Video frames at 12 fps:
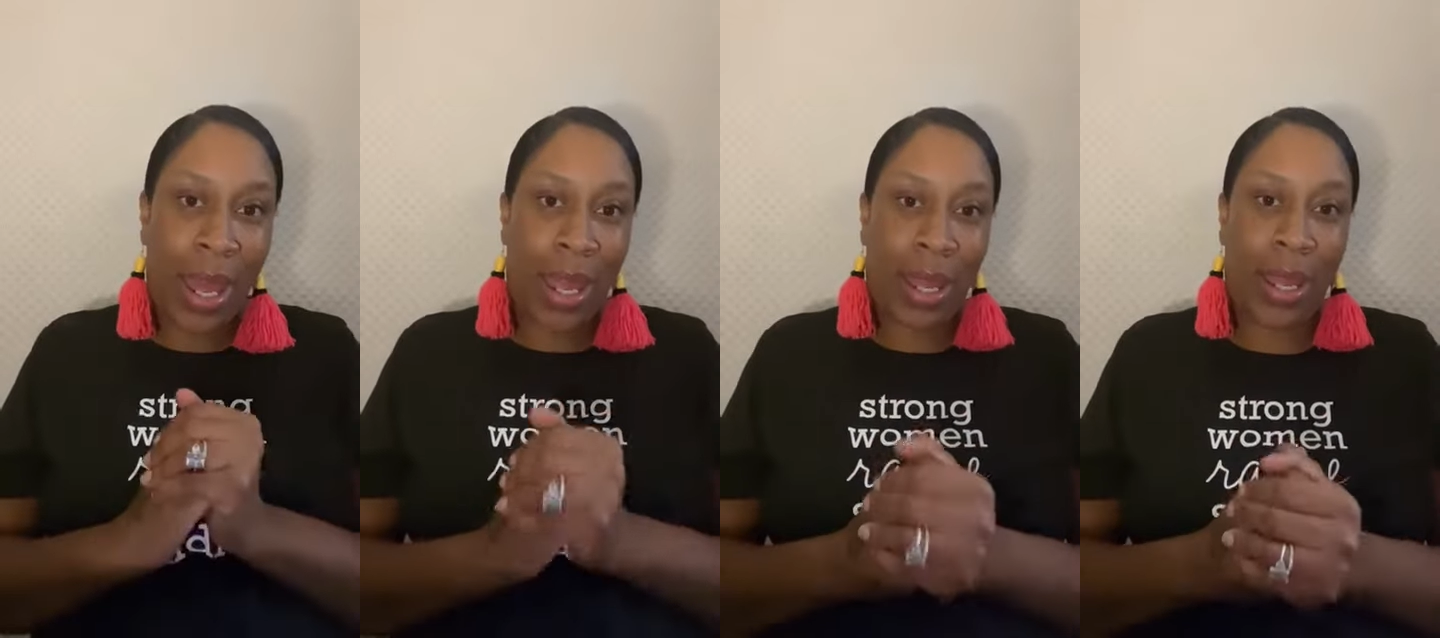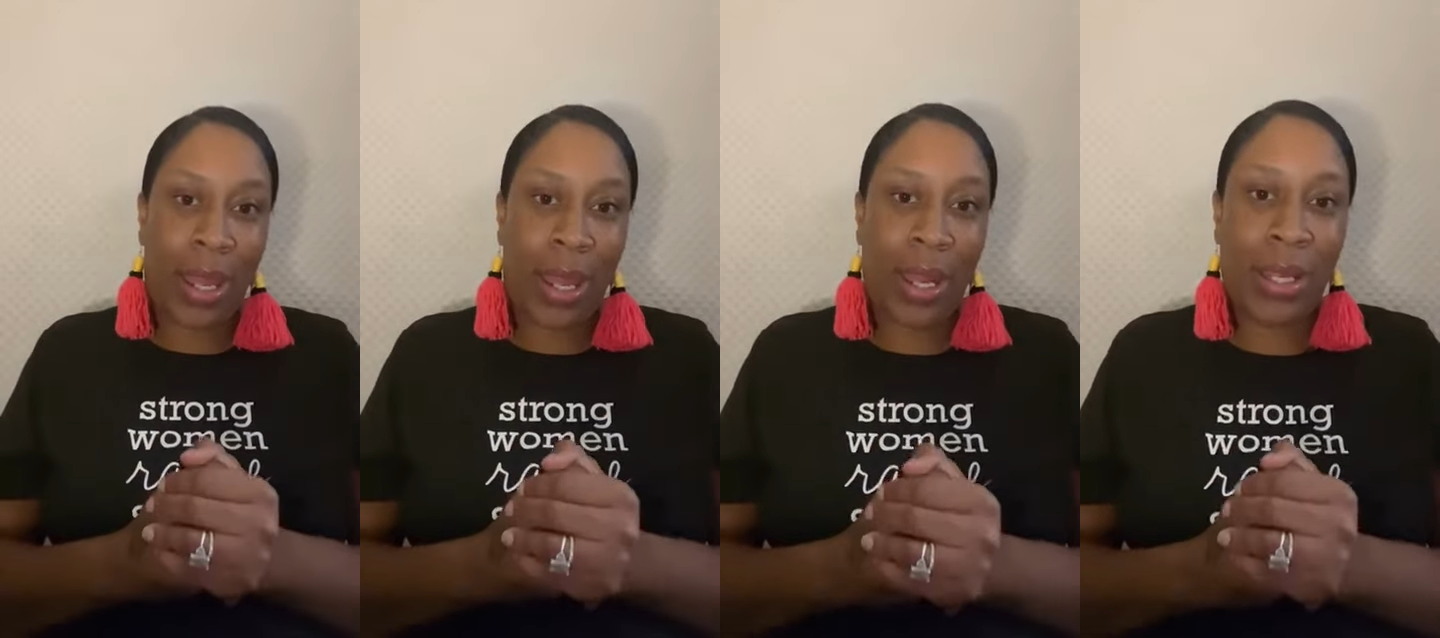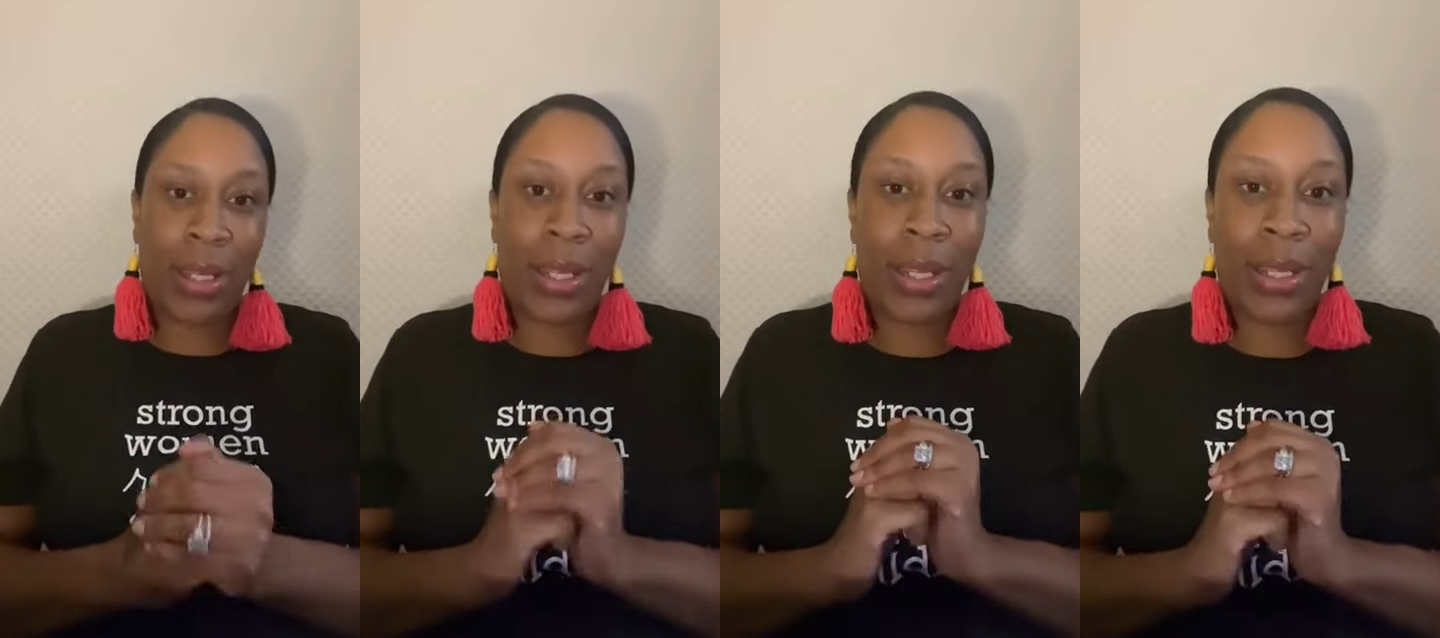
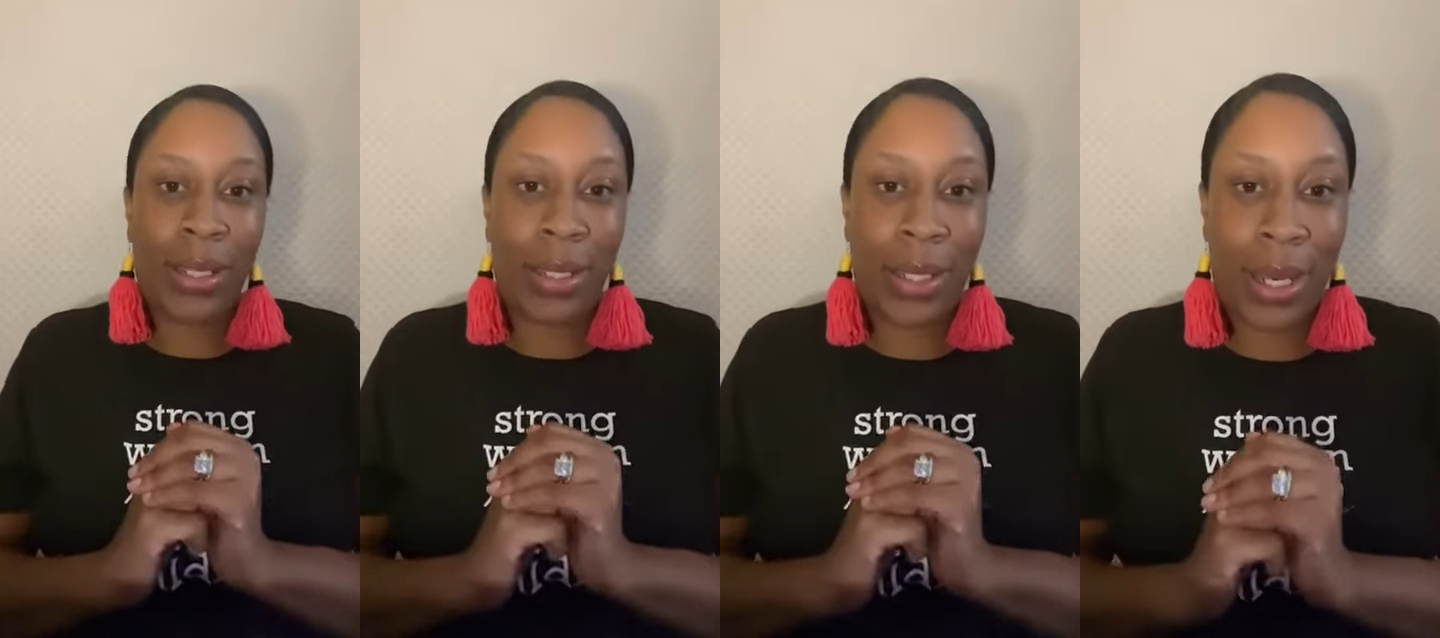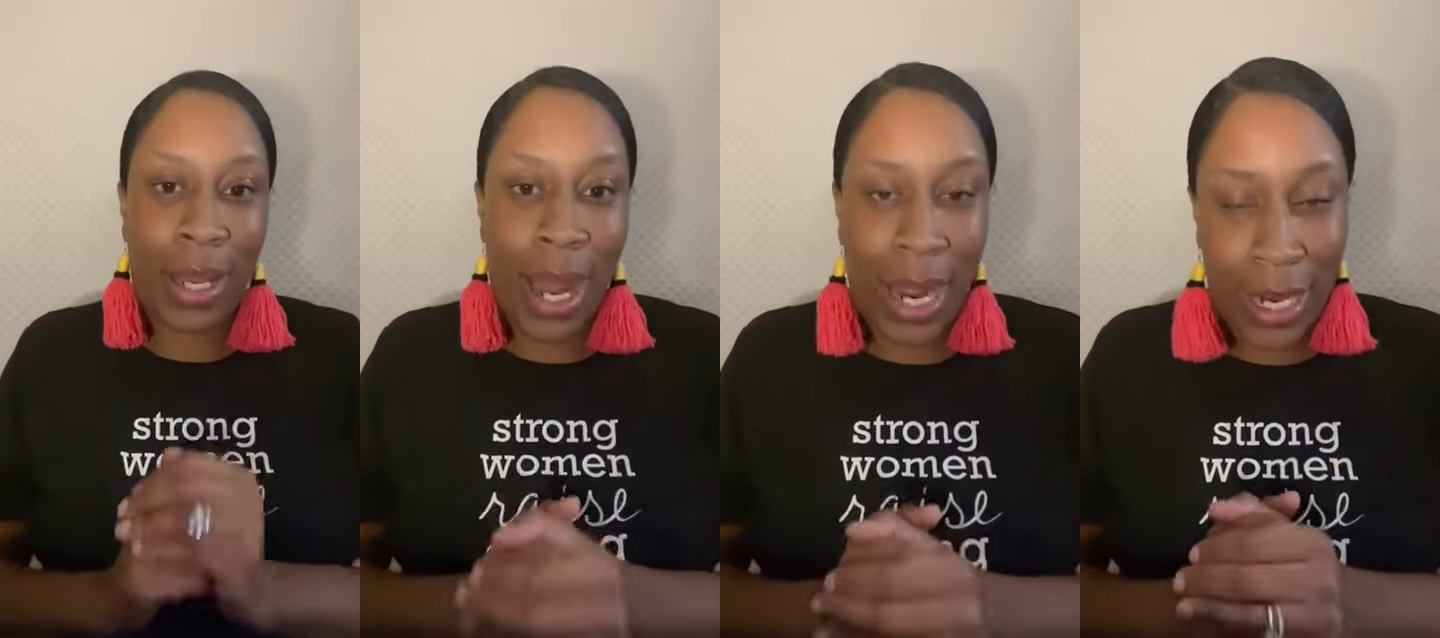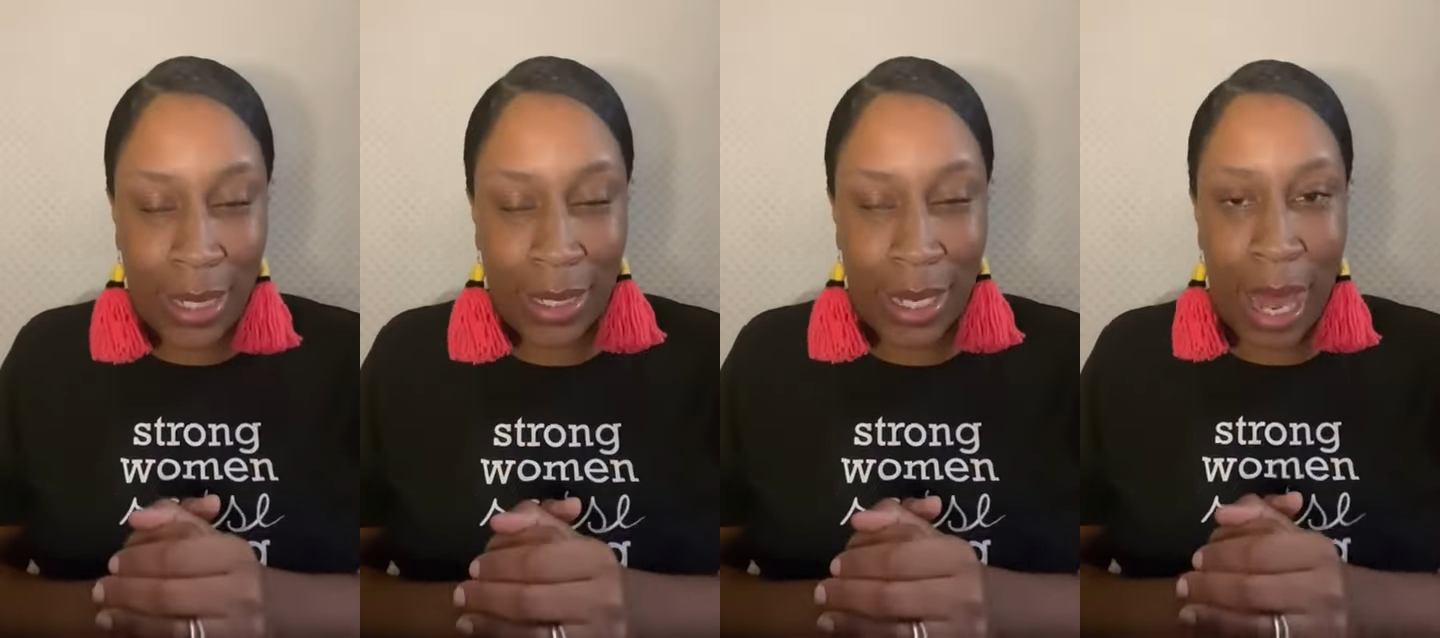and
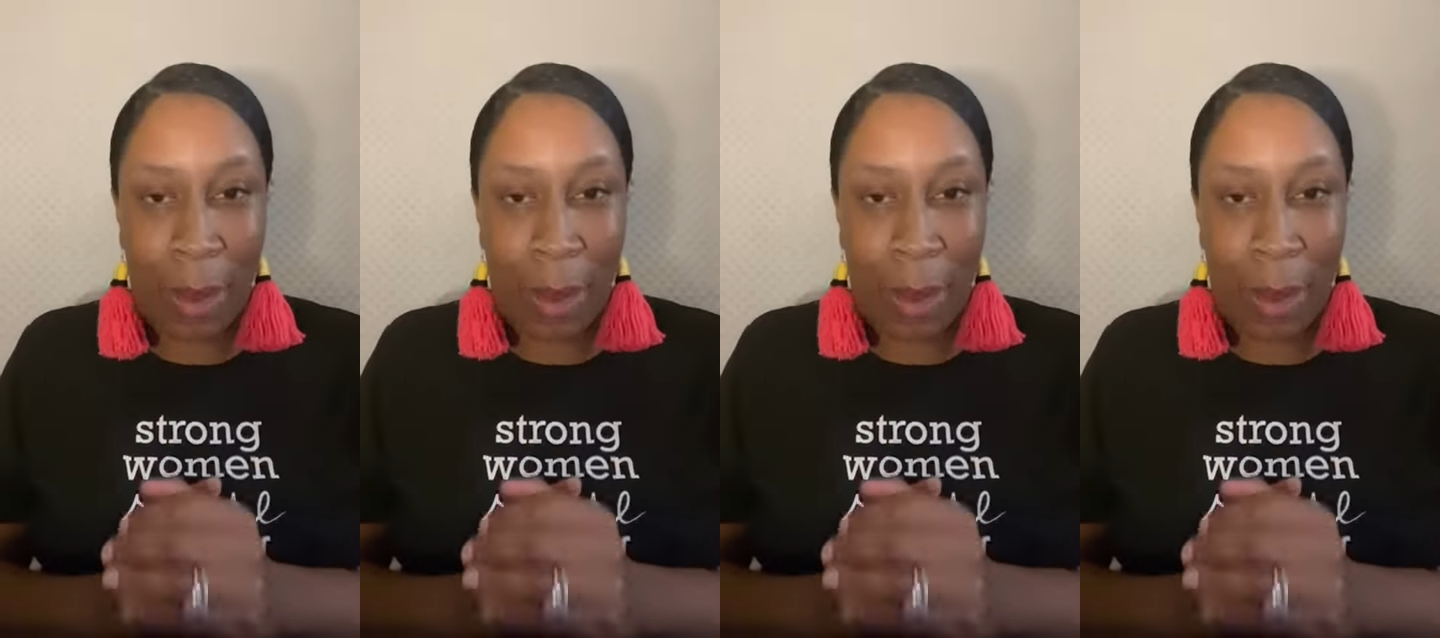tonight